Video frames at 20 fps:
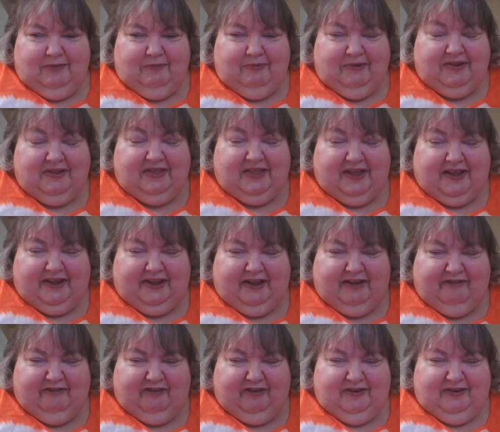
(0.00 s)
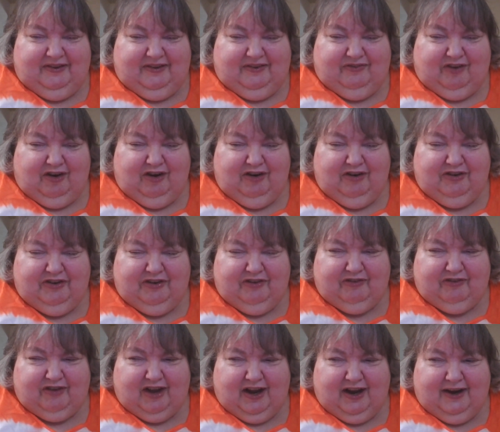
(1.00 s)
but thank you for as far as
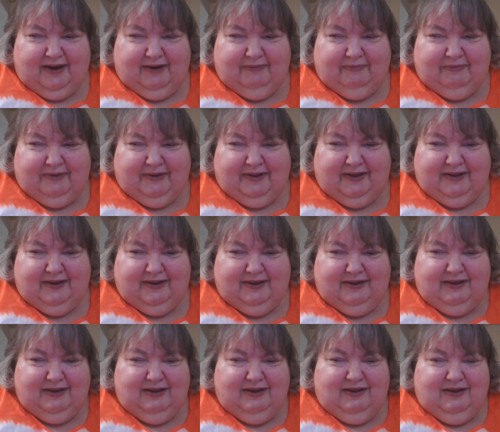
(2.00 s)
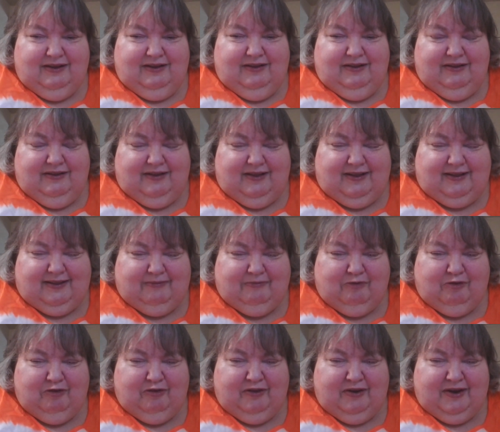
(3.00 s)
you've gotten me, and that's
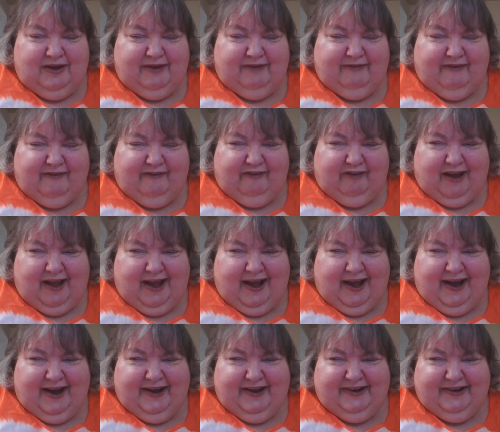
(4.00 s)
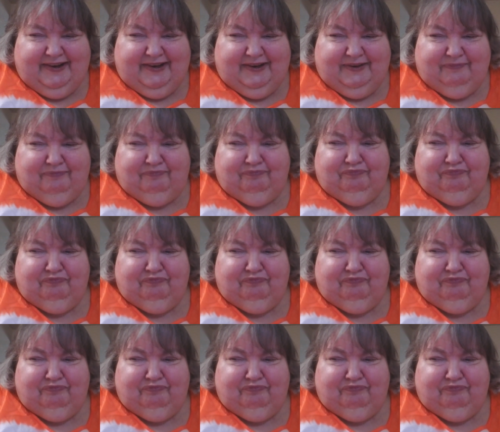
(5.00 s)
more than I've ever had, and